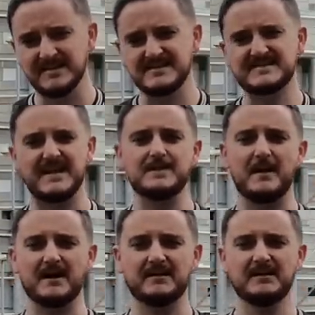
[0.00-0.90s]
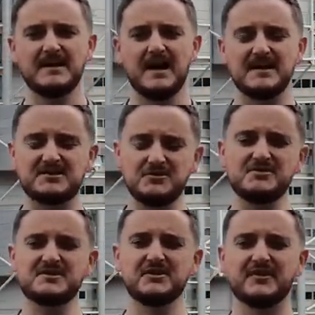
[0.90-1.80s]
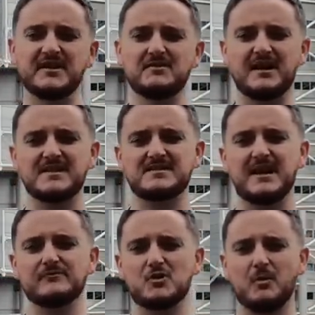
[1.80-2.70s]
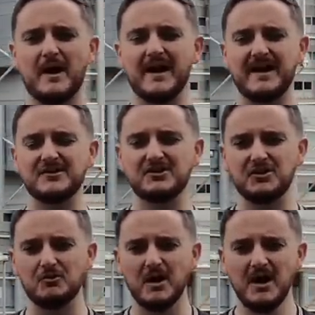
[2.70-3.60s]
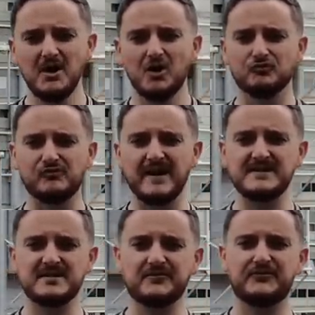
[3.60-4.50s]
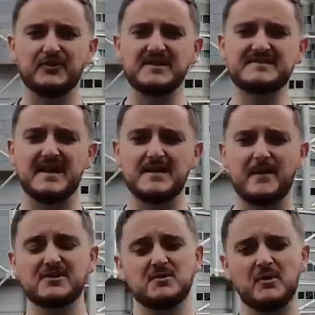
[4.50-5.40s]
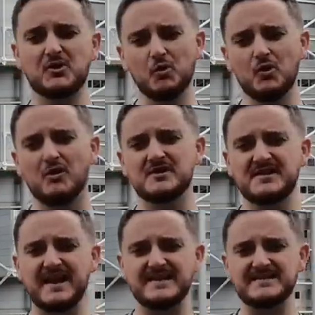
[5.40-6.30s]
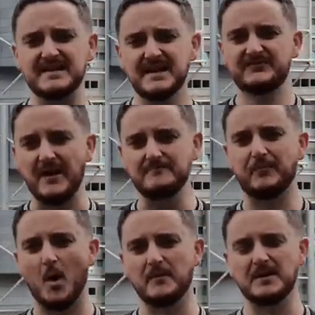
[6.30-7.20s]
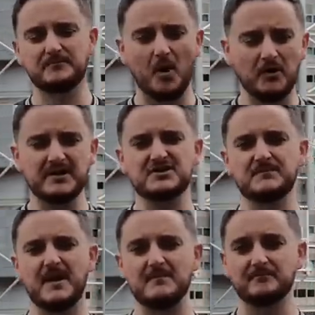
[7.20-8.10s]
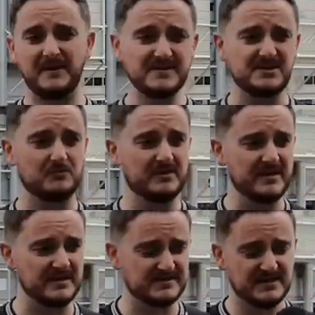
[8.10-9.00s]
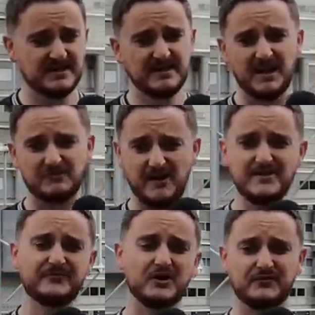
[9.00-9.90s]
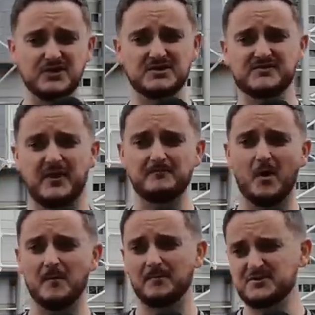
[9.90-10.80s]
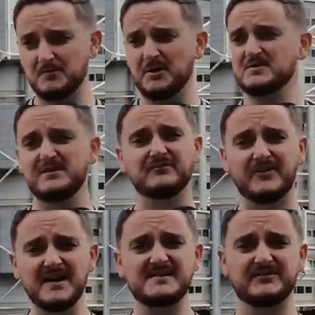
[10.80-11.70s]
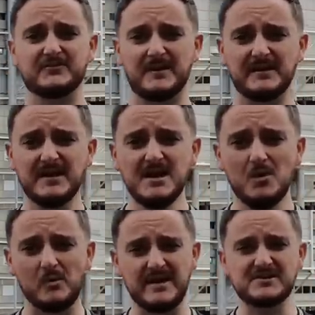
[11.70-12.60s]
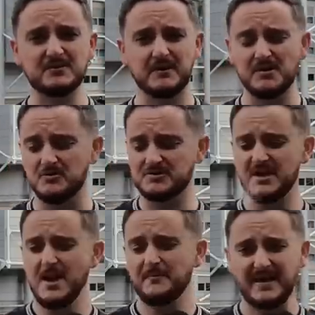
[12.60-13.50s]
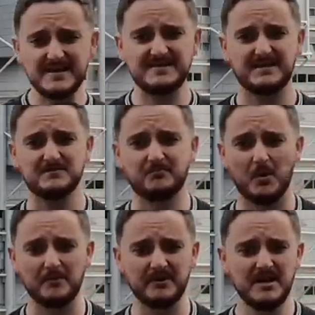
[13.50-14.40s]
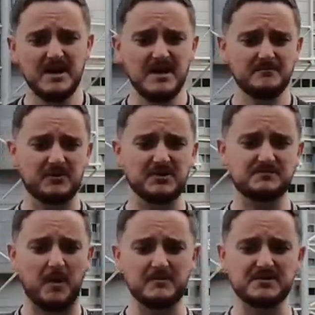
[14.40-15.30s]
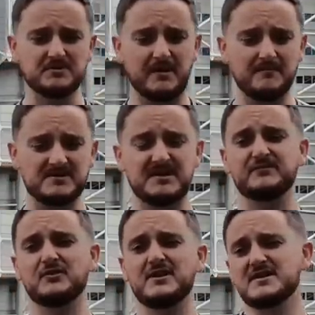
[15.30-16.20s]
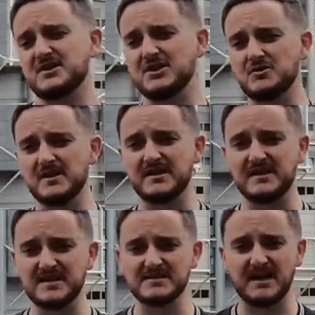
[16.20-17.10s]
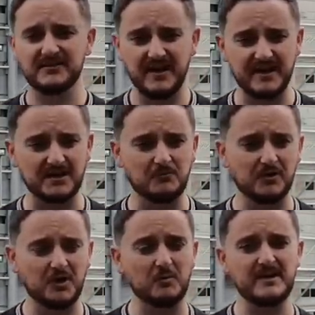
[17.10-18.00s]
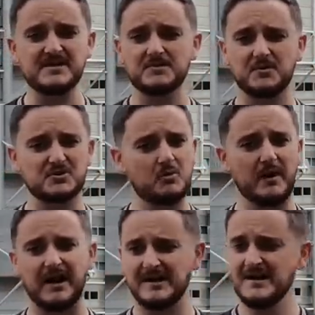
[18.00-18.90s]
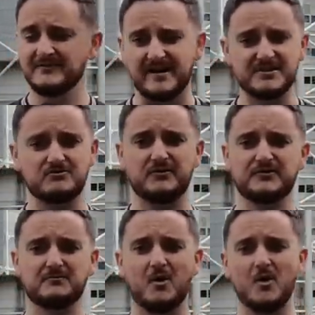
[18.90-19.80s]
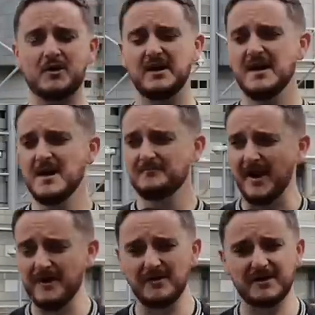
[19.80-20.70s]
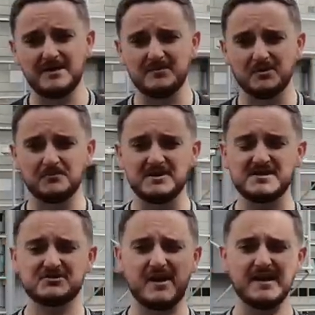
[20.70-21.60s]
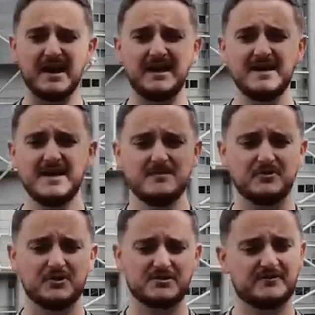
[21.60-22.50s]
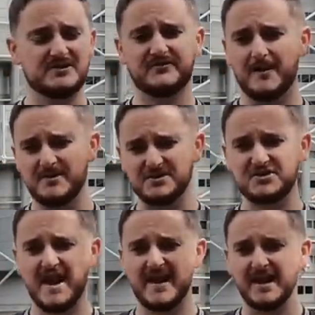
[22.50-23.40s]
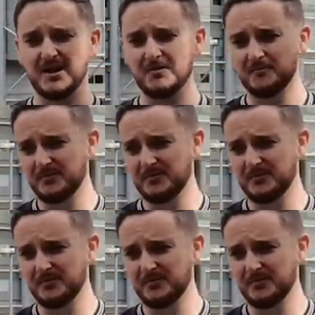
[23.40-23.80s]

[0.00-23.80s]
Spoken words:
it's a centre-back. I do still think Newcastle United require a new right-footed centre-back. Someone to go alongside Sven Botman, a partnership him. Basically, we need a right-footed version of Sven Botman, but someone who's even faster for me. We need someone who's pacier than Botman, because Botman sometimes, even though he is a unit and he is athletic and whatnot, we need someone who's quicker, faster off the mark, better at keeping up with his striker, because obviously Fabian Schär now,